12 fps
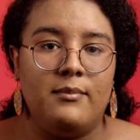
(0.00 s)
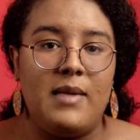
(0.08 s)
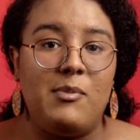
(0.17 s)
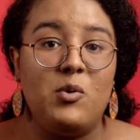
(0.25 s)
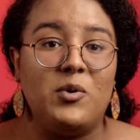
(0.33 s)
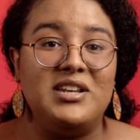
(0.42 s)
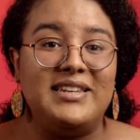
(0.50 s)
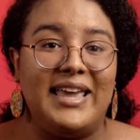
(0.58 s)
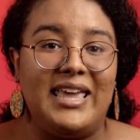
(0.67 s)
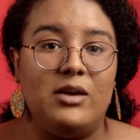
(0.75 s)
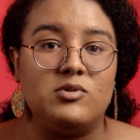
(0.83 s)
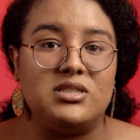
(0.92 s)
Maybe one
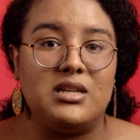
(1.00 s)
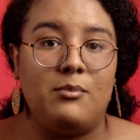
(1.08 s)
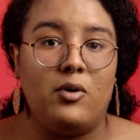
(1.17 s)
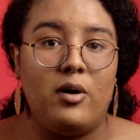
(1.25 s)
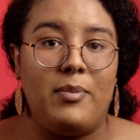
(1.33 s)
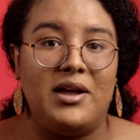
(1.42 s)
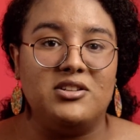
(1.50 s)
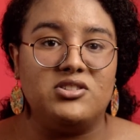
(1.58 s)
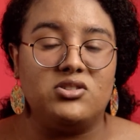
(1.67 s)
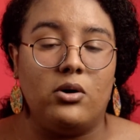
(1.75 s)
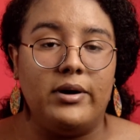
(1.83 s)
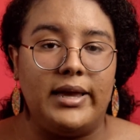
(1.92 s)
day he will stumble upon a
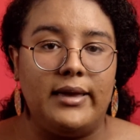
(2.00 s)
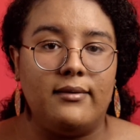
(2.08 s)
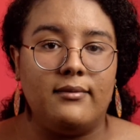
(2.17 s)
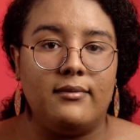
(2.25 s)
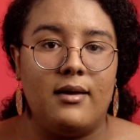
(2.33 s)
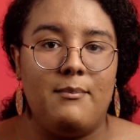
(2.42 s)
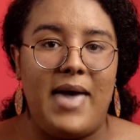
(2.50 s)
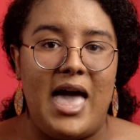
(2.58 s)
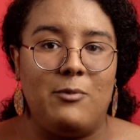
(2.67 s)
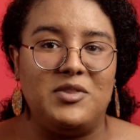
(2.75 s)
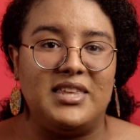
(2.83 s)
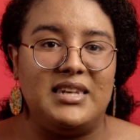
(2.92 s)
story, a
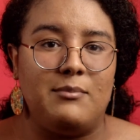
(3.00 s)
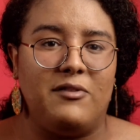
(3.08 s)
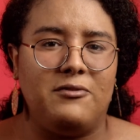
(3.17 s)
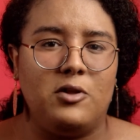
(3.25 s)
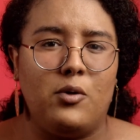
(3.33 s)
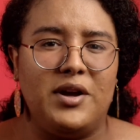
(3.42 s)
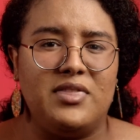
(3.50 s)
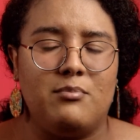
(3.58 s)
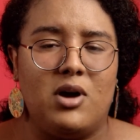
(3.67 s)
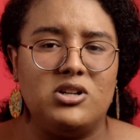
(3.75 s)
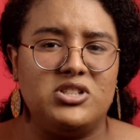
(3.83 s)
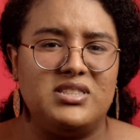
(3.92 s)
man with the name of Floyd, the
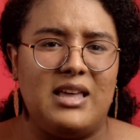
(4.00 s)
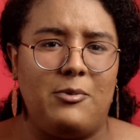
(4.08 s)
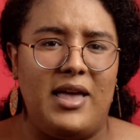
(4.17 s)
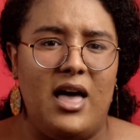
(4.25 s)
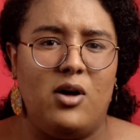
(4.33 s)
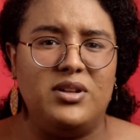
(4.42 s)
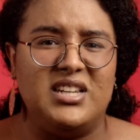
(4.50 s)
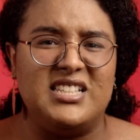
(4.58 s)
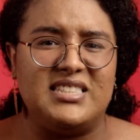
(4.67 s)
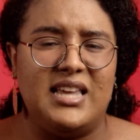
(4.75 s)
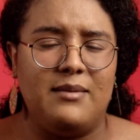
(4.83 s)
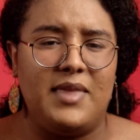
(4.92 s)
marches that were held in
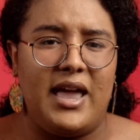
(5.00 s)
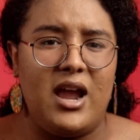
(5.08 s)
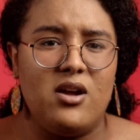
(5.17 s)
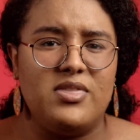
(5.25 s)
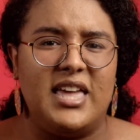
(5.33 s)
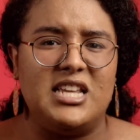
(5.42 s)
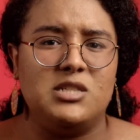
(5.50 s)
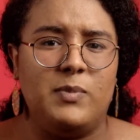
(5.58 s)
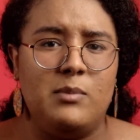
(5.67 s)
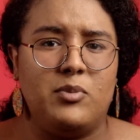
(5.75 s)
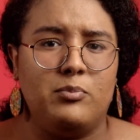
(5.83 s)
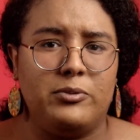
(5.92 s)
his name, the air that his
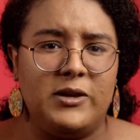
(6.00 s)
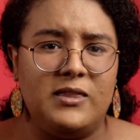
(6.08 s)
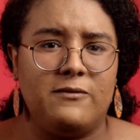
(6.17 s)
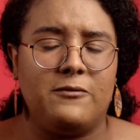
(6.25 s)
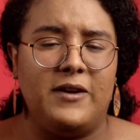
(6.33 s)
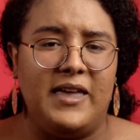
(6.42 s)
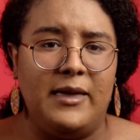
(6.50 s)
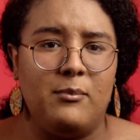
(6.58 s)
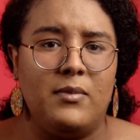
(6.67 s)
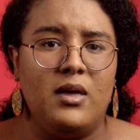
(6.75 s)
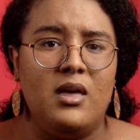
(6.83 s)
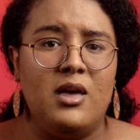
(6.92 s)
people breathed for
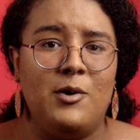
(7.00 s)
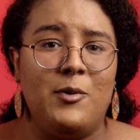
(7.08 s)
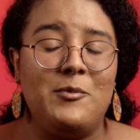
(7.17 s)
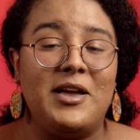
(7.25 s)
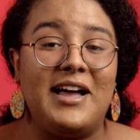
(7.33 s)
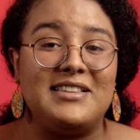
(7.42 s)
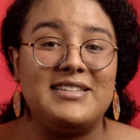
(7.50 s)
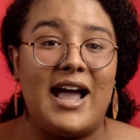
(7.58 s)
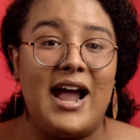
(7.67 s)
him when we got